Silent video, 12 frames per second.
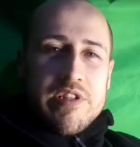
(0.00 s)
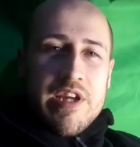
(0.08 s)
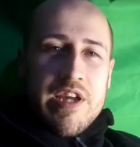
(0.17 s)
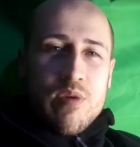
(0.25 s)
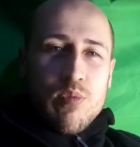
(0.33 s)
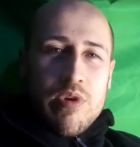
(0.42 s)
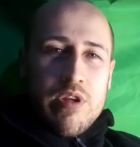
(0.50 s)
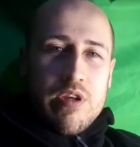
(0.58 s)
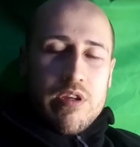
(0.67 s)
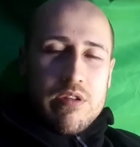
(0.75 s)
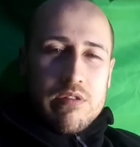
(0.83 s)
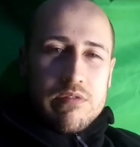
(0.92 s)
time when
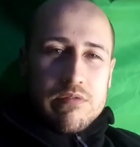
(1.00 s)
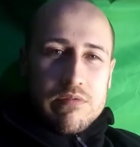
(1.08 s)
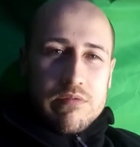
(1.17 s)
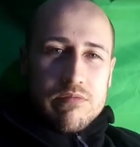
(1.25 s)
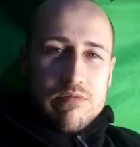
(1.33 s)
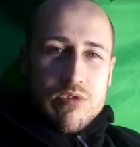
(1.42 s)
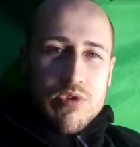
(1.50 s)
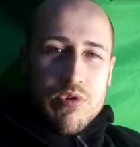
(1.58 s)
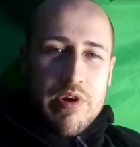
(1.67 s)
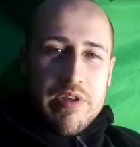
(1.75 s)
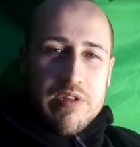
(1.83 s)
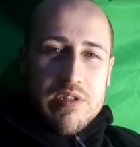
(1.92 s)
I
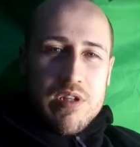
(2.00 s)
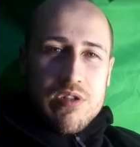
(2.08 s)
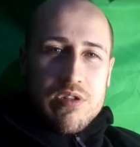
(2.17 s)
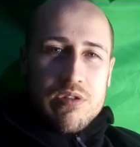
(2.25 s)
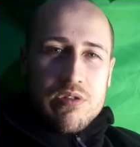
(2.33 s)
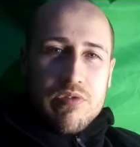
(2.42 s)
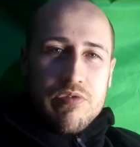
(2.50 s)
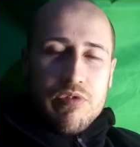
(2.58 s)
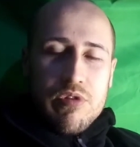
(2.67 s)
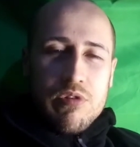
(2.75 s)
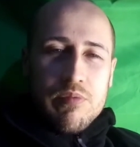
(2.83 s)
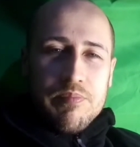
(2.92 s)
transitioned
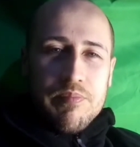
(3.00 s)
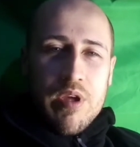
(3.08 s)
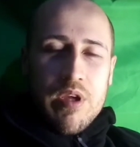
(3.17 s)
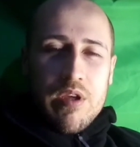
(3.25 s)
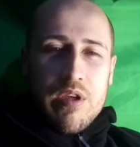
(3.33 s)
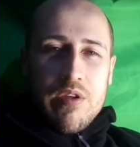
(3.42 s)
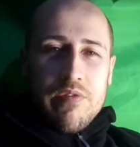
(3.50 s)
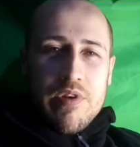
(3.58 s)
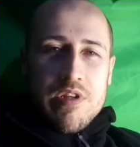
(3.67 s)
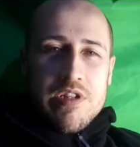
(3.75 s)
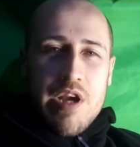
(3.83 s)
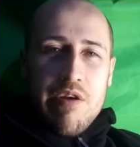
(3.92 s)
from
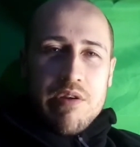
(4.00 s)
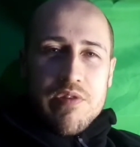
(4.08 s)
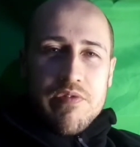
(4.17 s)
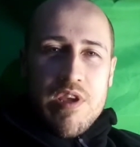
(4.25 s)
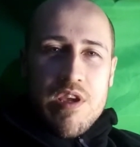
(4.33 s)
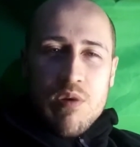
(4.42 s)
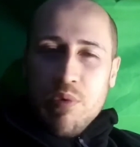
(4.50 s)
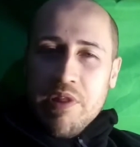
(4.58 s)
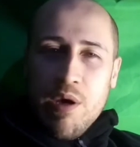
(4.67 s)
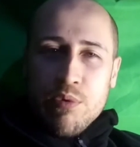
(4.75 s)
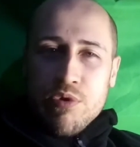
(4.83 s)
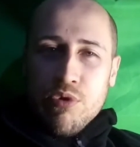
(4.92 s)
vegetarian to vegan
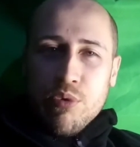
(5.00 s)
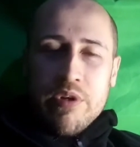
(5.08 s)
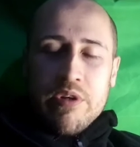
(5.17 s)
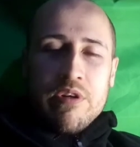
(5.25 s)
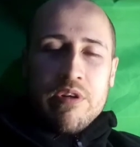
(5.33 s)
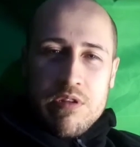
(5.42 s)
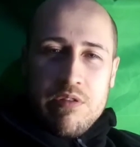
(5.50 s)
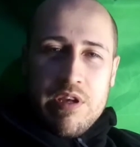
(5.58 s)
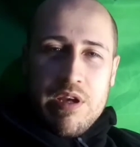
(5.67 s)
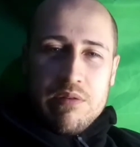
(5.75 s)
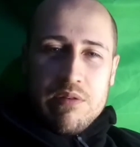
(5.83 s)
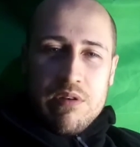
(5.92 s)
without knowing.
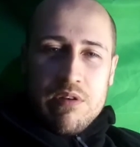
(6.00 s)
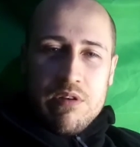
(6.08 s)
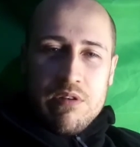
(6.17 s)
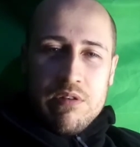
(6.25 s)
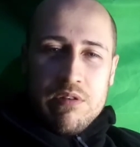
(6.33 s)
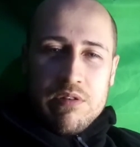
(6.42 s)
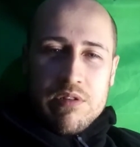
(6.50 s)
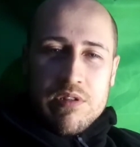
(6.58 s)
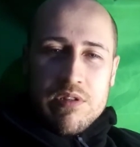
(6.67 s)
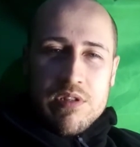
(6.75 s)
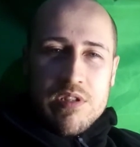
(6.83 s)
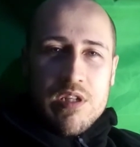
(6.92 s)

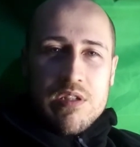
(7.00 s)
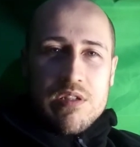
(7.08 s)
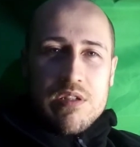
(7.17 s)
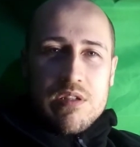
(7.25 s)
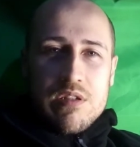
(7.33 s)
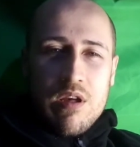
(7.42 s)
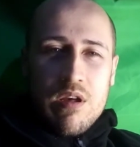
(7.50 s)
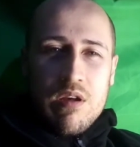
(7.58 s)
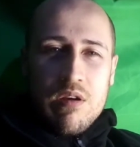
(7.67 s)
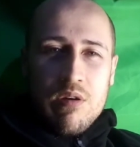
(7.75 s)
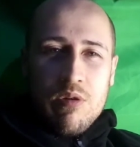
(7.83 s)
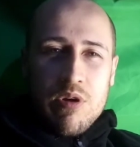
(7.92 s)
2006,
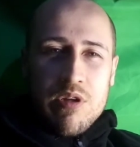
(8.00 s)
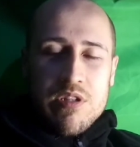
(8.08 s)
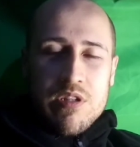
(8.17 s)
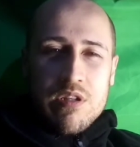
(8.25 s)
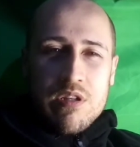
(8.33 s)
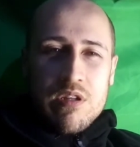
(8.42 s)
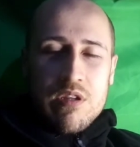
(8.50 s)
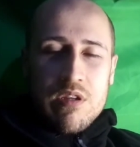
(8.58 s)
I was a